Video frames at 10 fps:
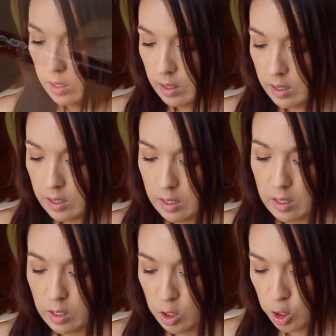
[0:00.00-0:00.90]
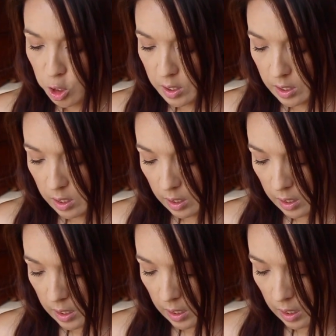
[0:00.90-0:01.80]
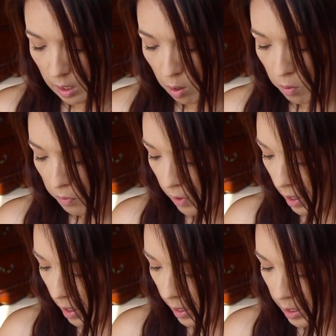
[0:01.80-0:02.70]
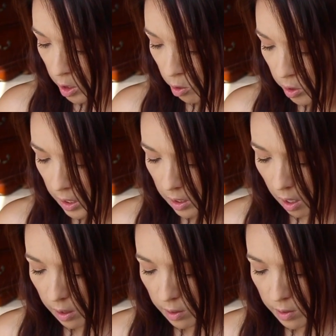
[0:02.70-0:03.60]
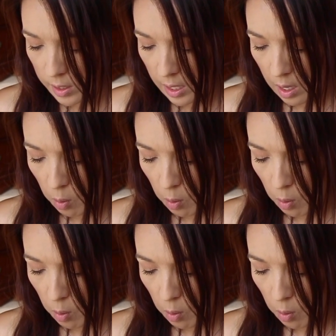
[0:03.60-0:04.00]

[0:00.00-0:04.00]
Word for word: this is just, let's see, Ofra. It's thirteen dollars.